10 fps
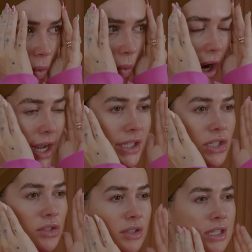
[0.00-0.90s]

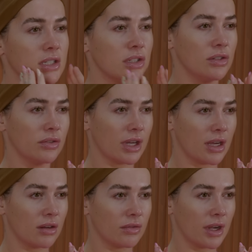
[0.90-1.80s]
did you need to do
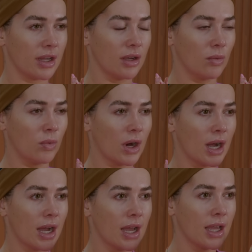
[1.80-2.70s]
that, right?
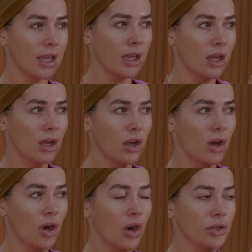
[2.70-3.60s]
Why are